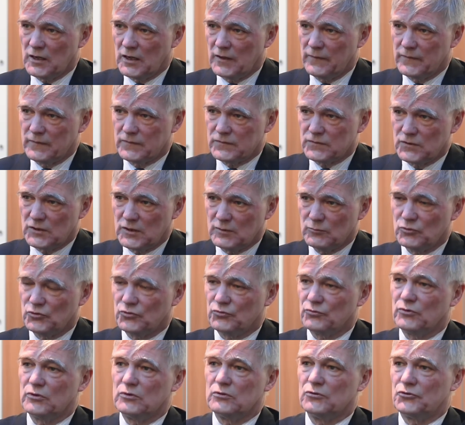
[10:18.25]
And the
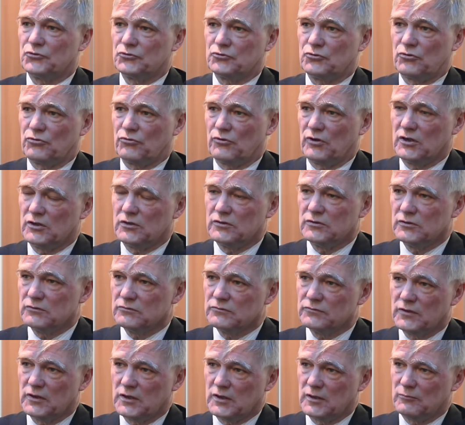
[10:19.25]
chairman's role is to create an
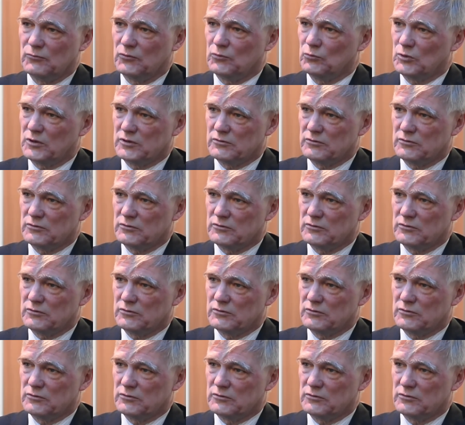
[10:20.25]
environment